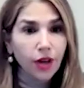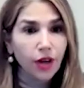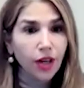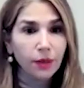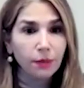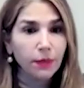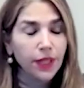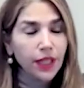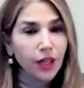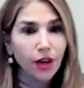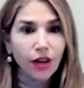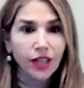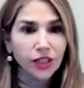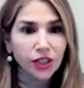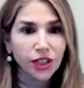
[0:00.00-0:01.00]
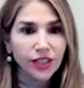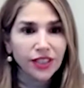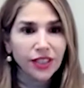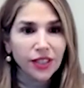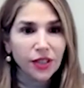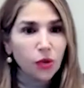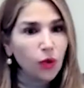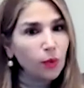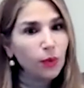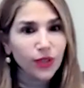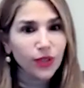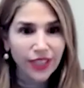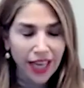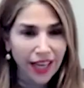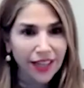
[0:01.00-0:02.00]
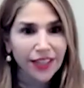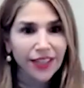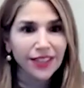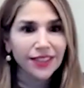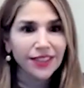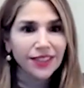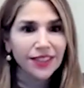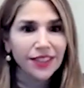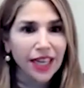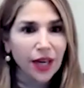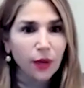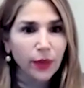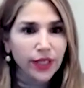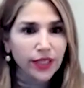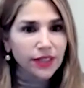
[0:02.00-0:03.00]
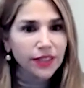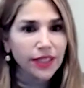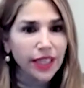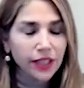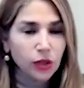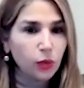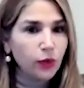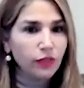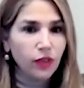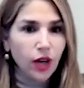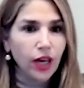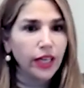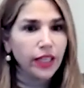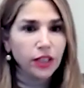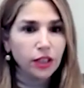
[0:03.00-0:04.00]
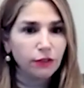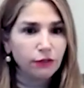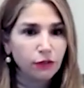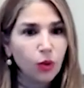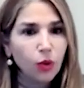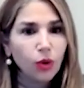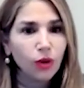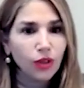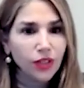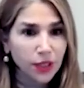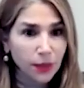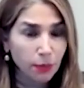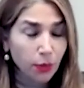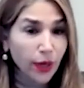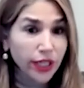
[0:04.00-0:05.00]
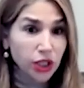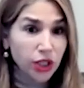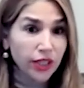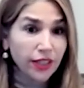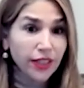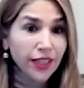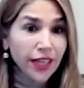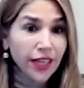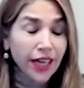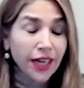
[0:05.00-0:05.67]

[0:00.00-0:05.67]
gone beyond just the normal sadness. Now we've gone into full depression.